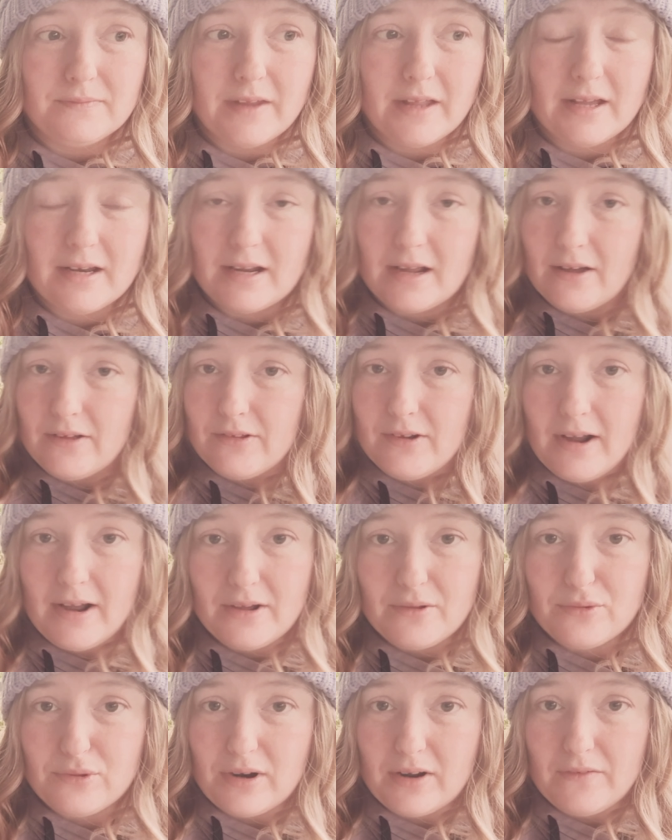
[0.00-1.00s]
any other
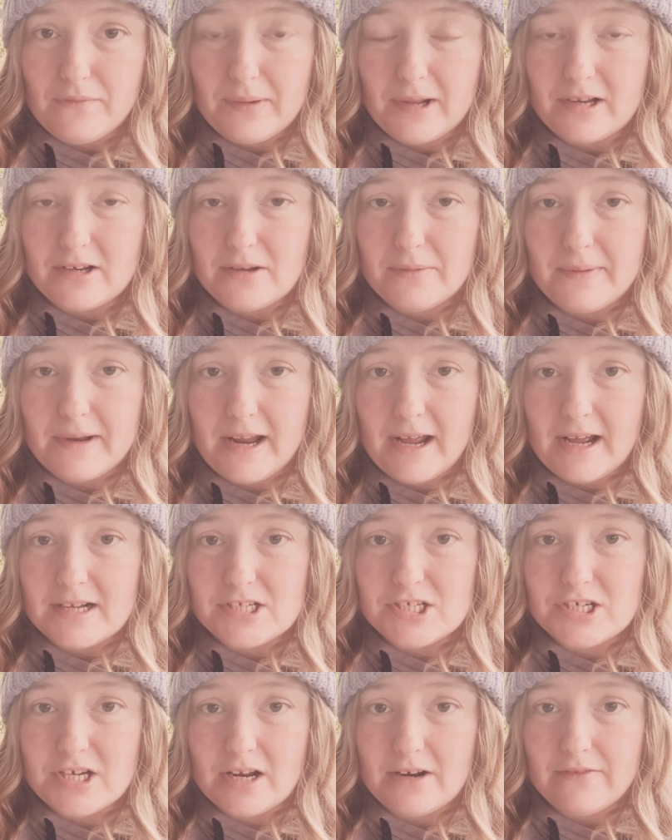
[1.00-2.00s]
eggs that I've picked up and
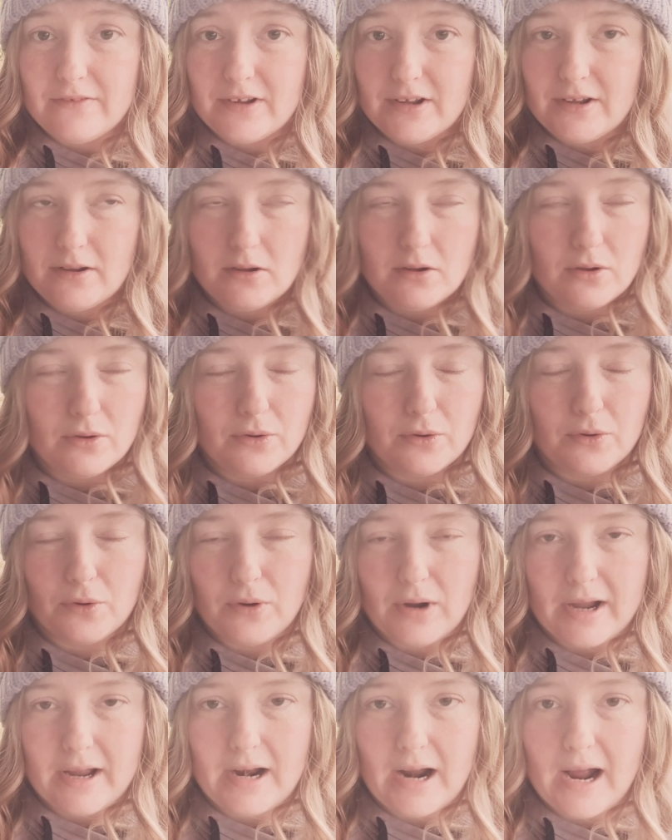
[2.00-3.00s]
hatched out of it, great.